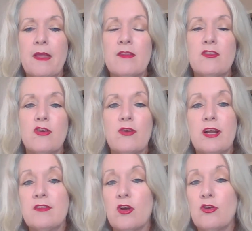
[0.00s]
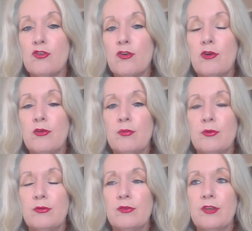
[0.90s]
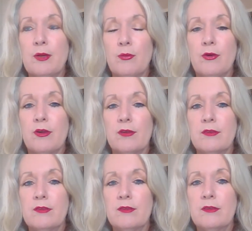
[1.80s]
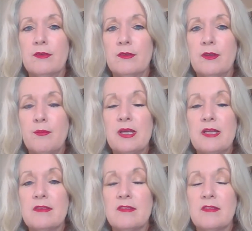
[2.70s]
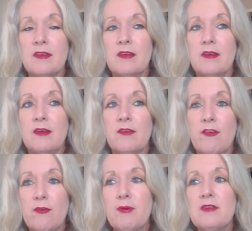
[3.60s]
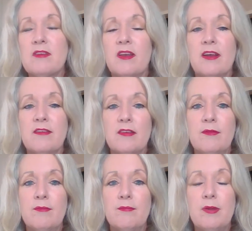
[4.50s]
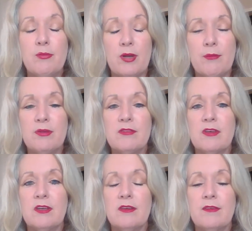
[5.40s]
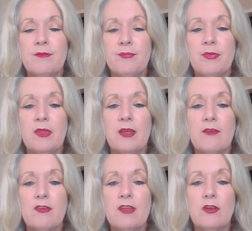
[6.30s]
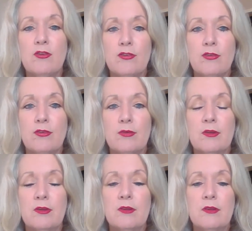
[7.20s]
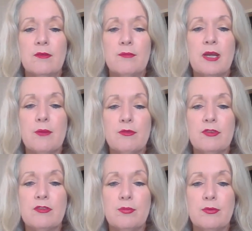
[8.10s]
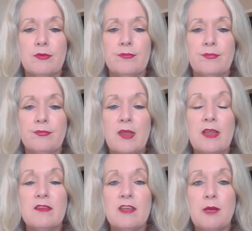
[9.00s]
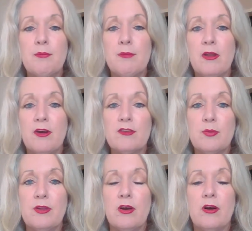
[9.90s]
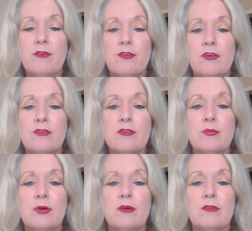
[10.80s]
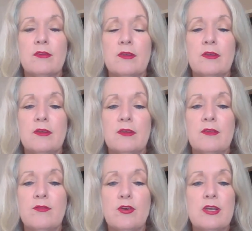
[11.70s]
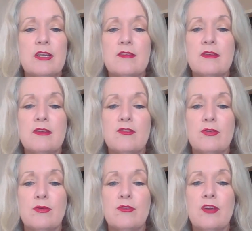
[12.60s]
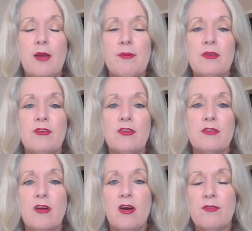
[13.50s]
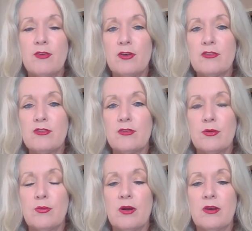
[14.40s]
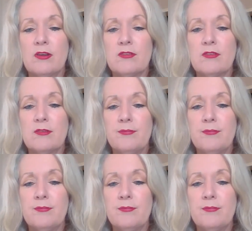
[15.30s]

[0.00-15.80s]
This creates a controllable network. It means if everybody's connected, people can be seen, everything you do becomes visible. Same applies with the iPhones as well. Very easy to tap into those iPhones through wireless,